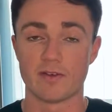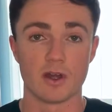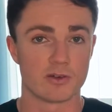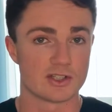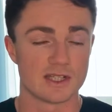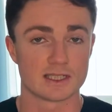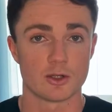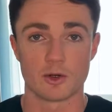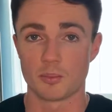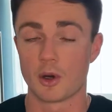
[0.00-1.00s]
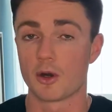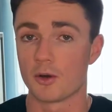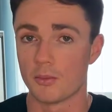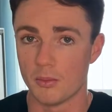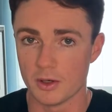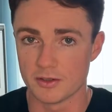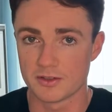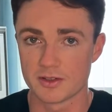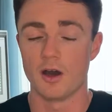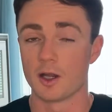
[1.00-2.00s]
500, or 600 per
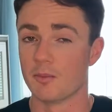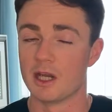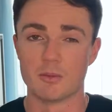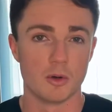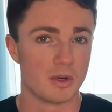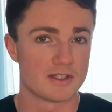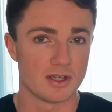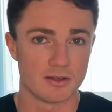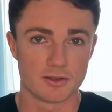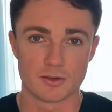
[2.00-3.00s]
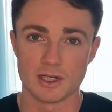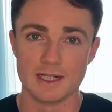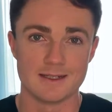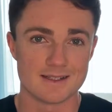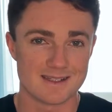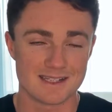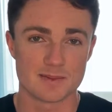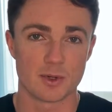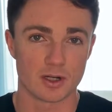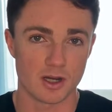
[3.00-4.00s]
month on a minimum, let's say 3 to 6
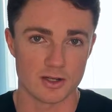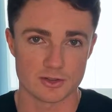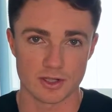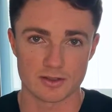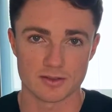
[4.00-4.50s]
month contract.